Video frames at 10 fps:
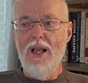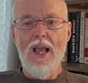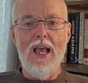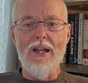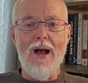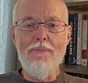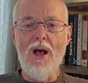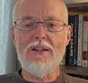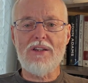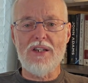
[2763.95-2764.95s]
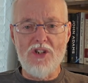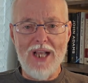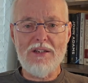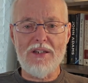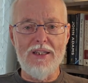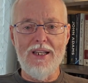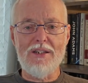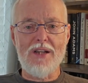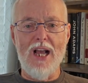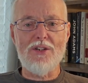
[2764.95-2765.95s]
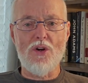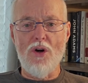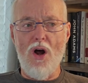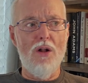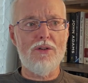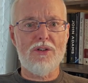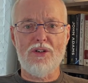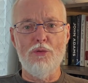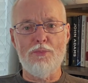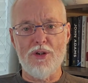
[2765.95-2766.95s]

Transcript: and I'm not suggesting these guys are all super,